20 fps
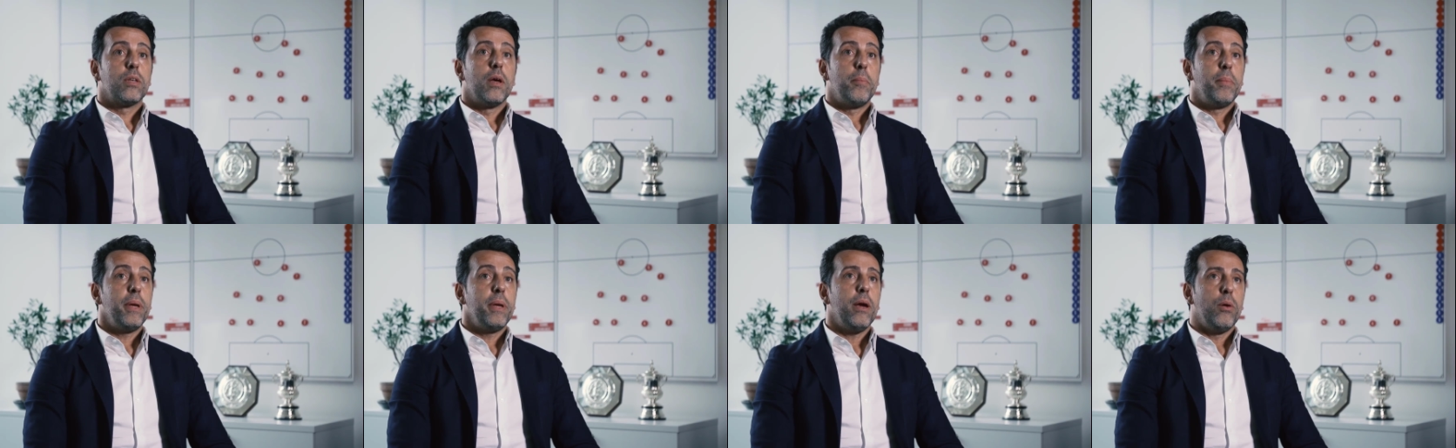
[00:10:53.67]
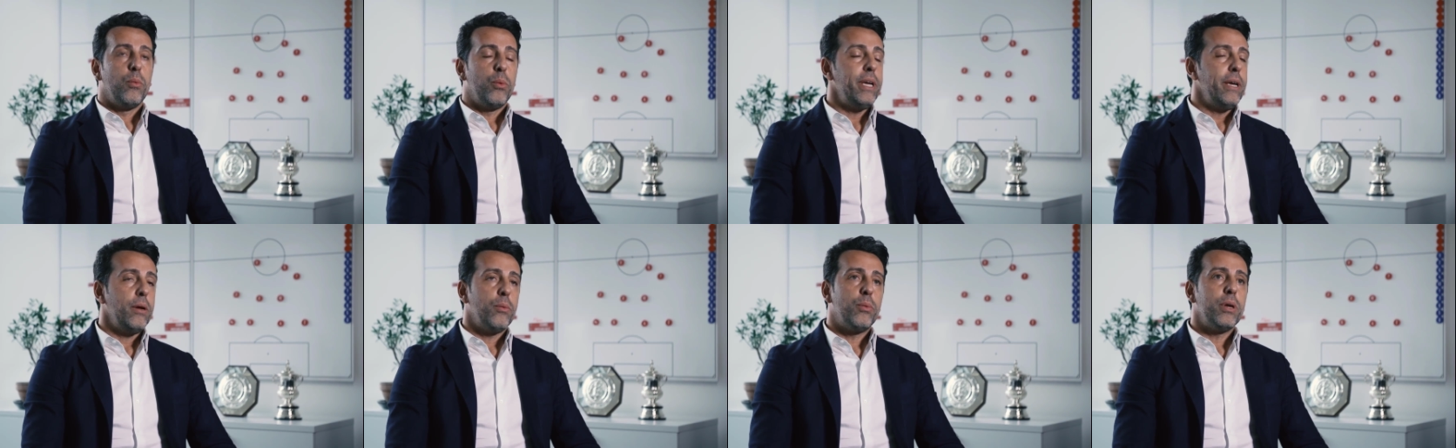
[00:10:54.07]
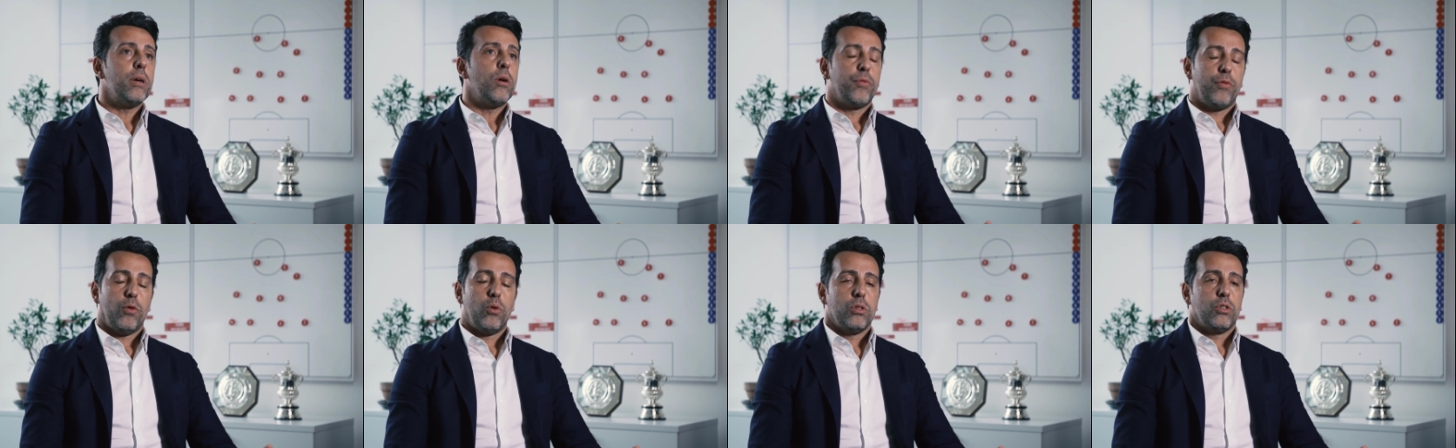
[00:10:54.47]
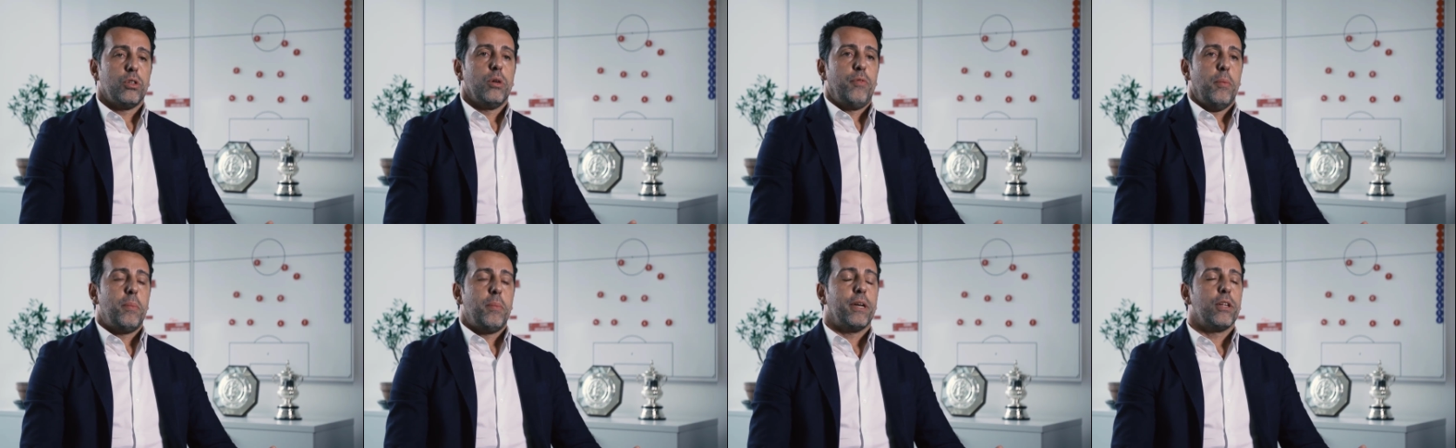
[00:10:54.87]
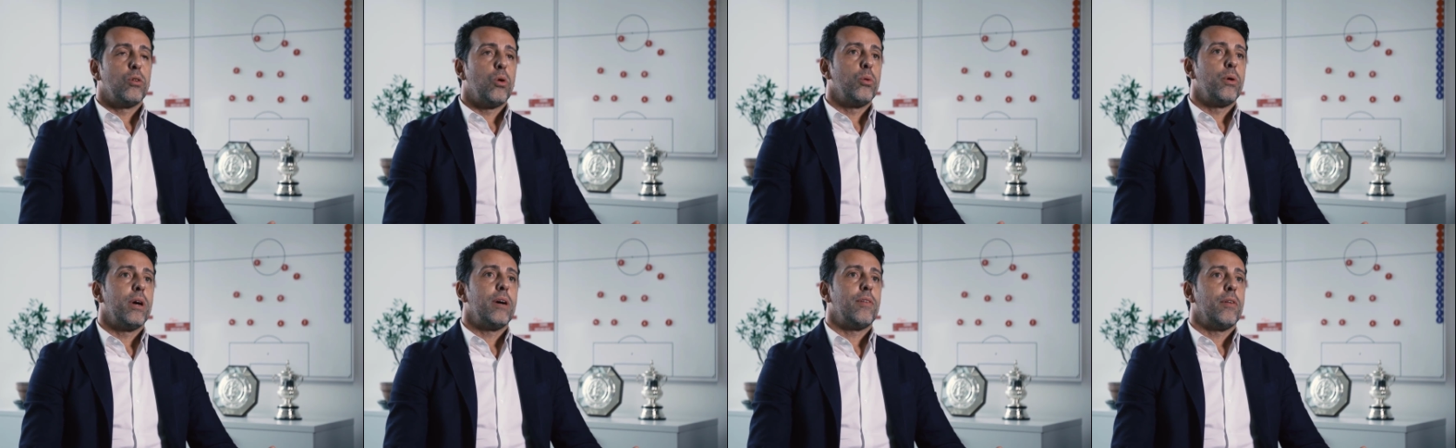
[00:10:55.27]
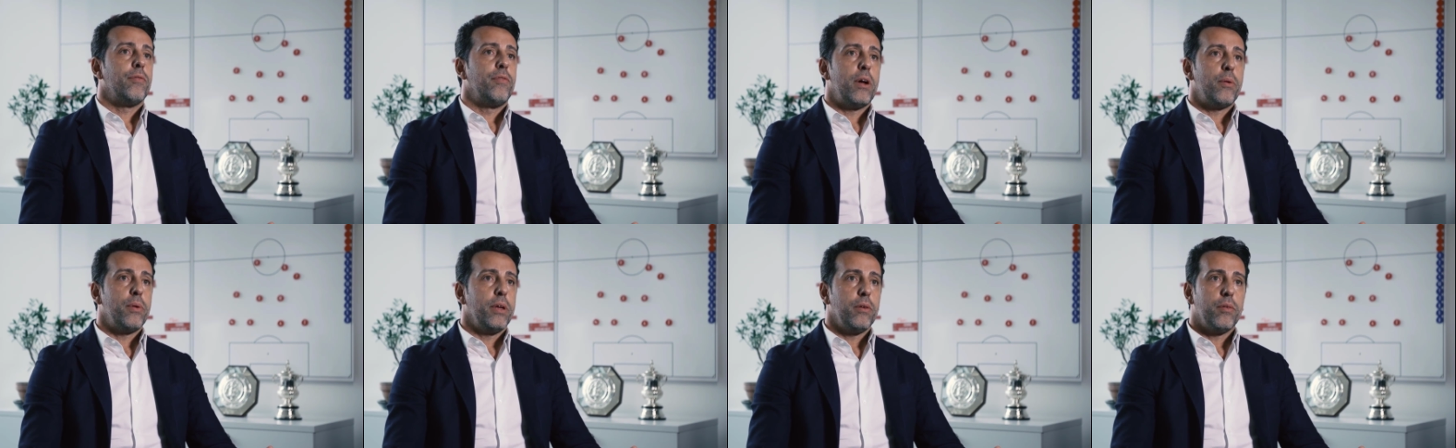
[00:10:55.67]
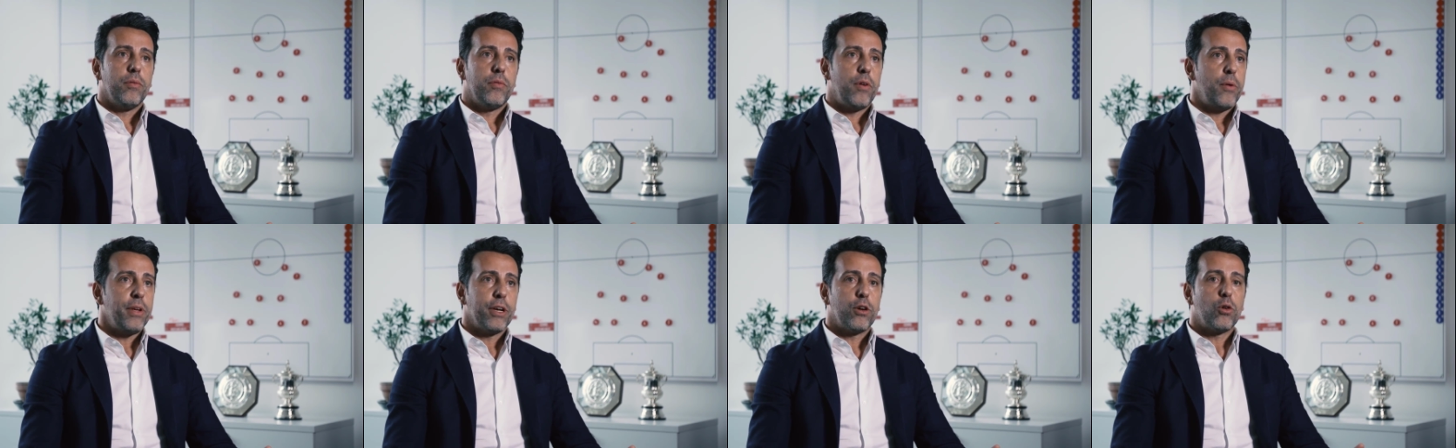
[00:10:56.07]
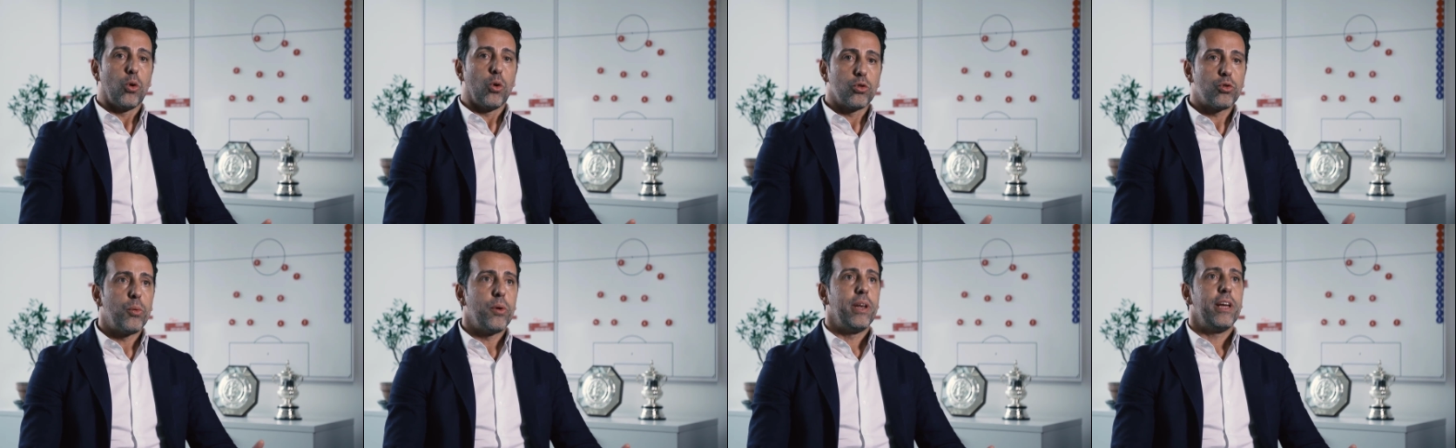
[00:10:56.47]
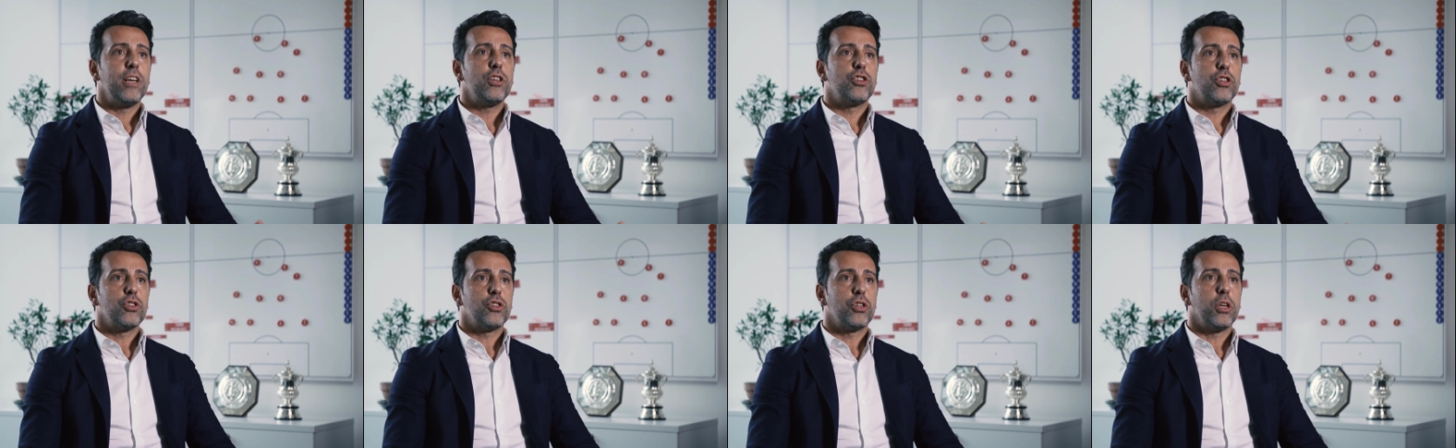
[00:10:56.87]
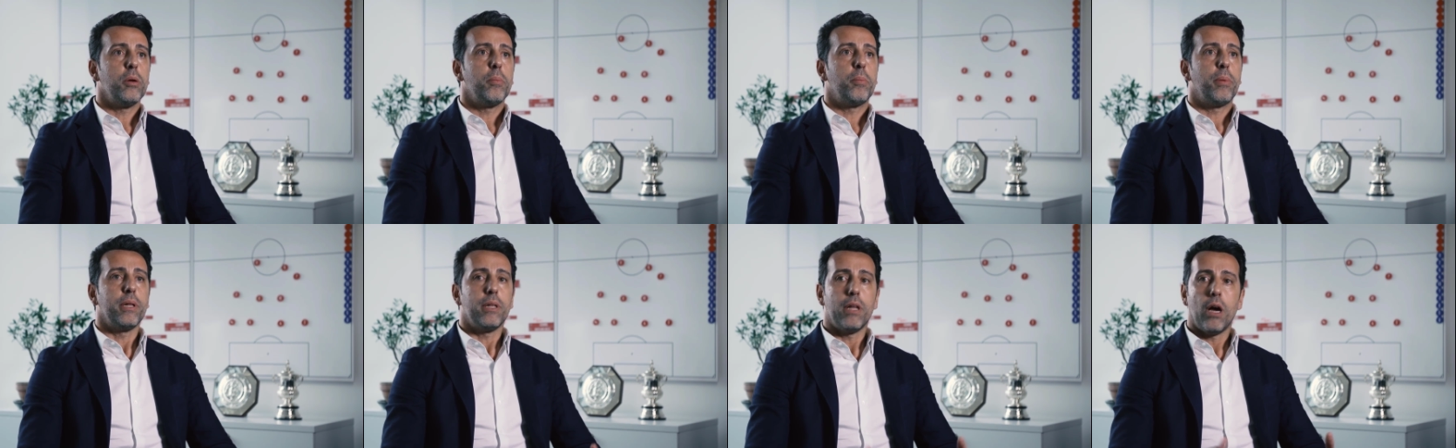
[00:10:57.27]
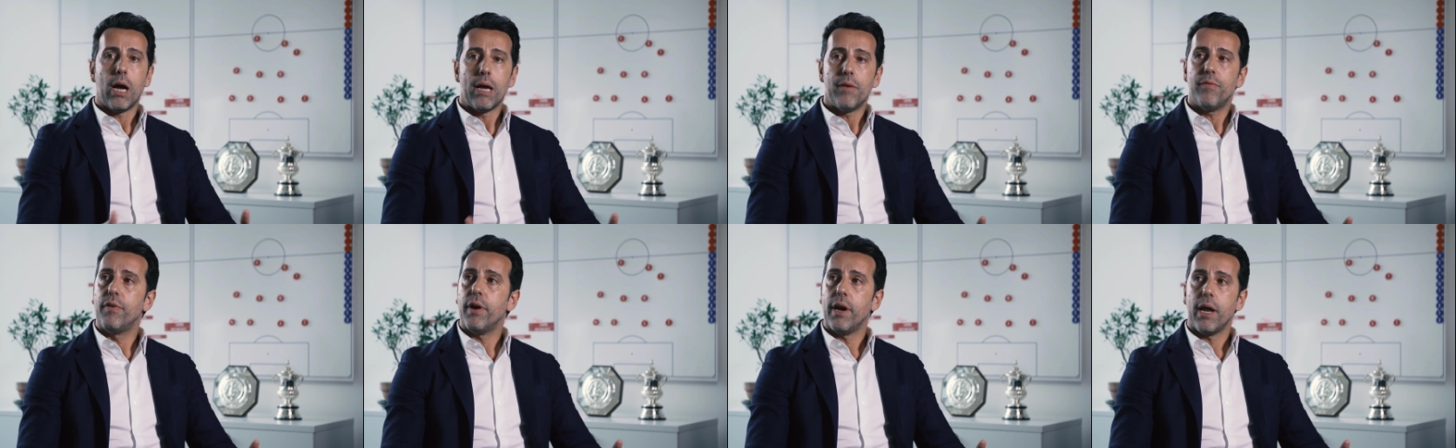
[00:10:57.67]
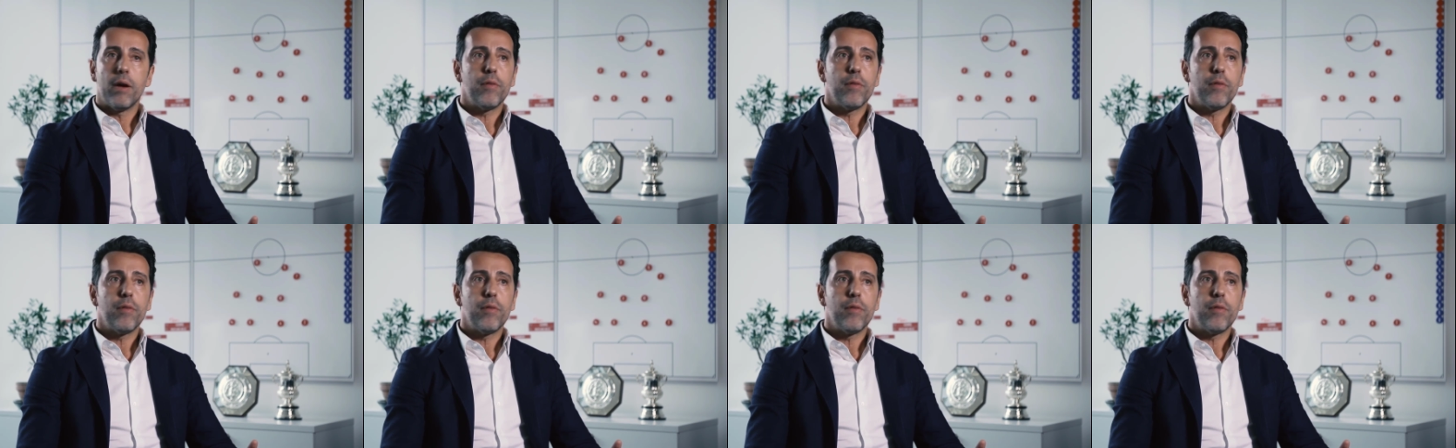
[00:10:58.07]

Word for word: uh, me and we, we, of course, everybody know we have a very, very close relationship, and every,